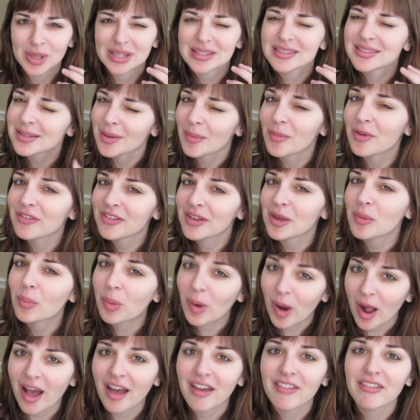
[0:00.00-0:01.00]
but some of it
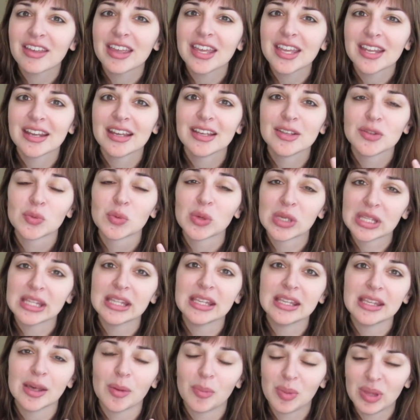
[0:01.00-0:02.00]
private is
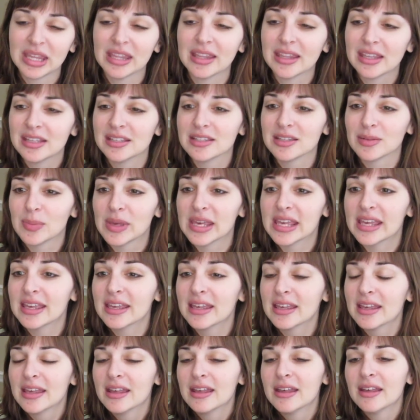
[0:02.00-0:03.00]
really appealing to
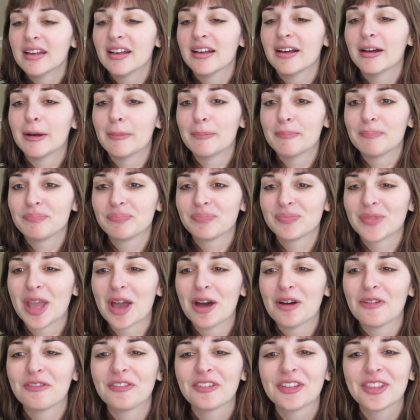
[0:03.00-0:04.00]
me. Um,
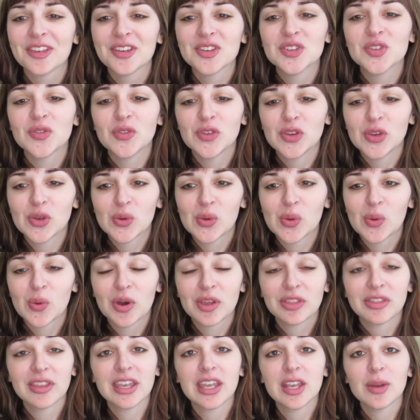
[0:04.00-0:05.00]
now, for those of you who
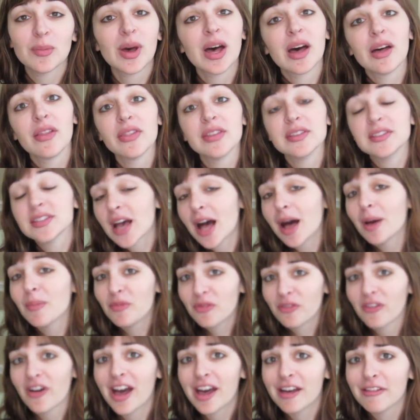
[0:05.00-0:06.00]
are thinking about the
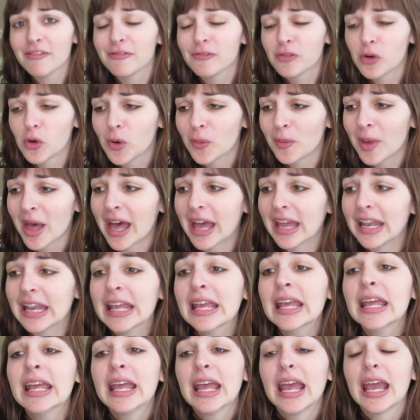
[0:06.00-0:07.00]
top five format
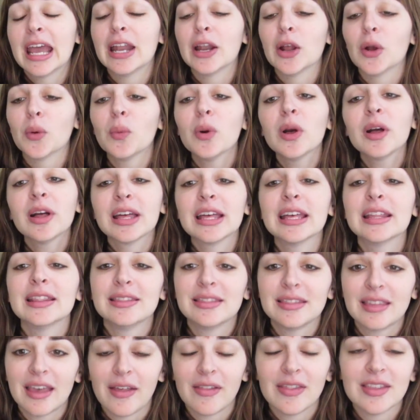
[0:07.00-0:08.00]
and are
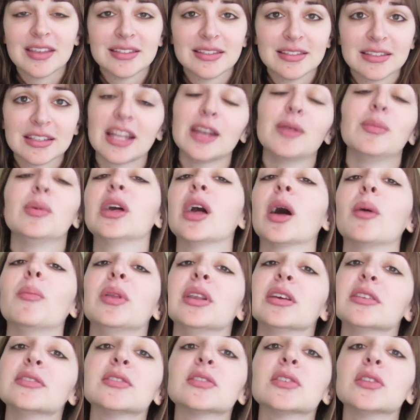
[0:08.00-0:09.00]
worried that this is going to become
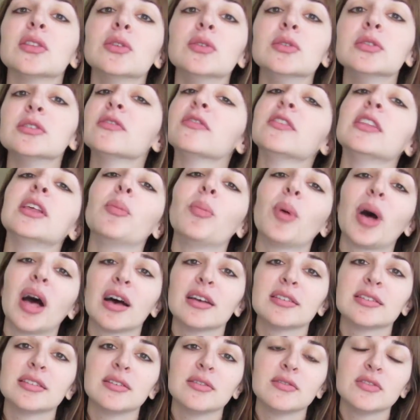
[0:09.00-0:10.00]
an exclusively
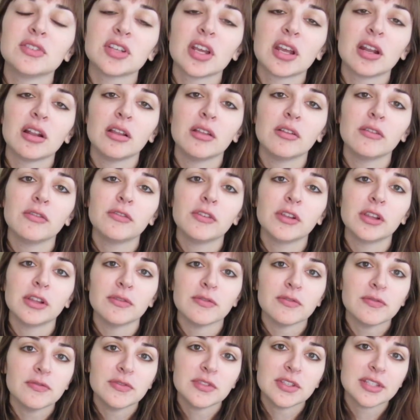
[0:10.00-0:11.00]
positive channel full
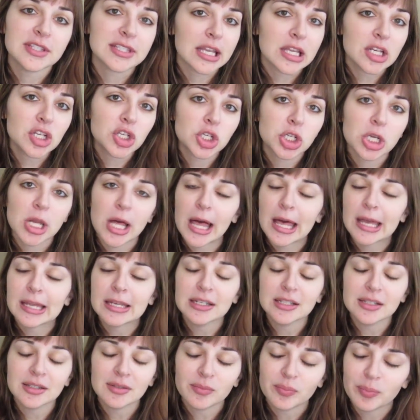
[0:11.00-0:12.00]
of sunshine
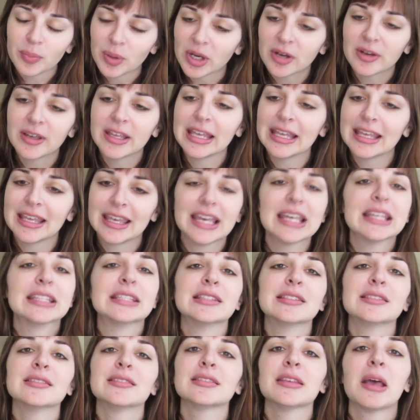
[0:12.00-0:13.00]
and purring
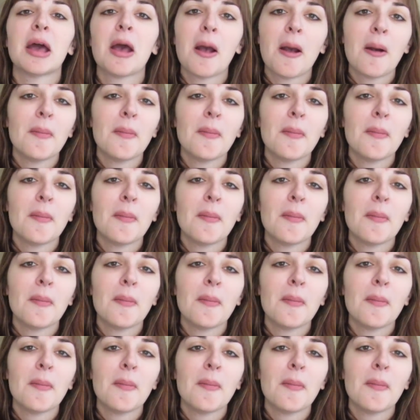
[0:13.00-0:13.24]
kittens,